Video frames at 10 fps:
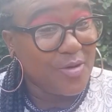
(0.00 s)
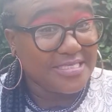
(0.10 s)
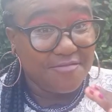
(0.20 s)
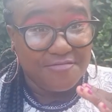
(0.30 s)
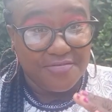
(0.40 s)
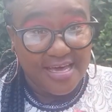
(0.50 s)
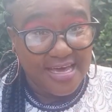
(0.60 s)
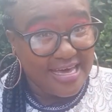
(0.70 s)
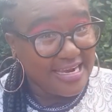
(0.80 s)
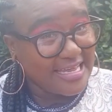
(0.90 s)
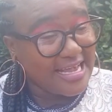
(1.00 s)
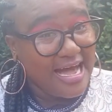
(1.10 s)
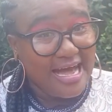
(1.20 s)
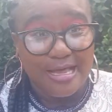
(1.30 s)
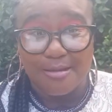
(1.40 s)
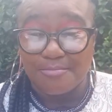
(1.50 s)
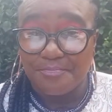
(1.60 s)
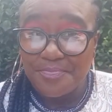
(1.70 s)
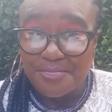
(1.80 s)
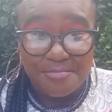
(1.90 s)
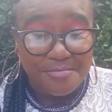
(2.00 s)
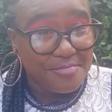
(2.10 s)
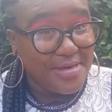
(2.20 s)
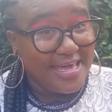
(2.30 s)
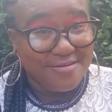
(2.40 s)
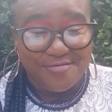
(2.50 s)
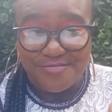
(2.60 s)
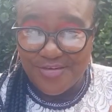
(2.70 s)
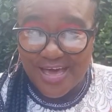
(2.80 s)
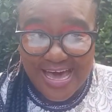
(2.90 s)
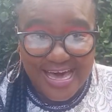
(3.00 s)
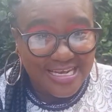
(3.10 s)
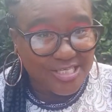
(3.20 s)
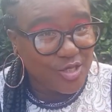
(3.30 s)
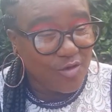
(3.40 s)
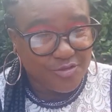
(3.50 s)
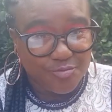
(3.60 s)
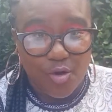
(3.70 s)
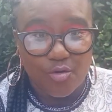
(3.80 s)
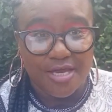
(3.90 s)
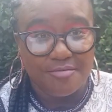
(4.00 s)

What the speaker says: a very calm man, very soft-spoken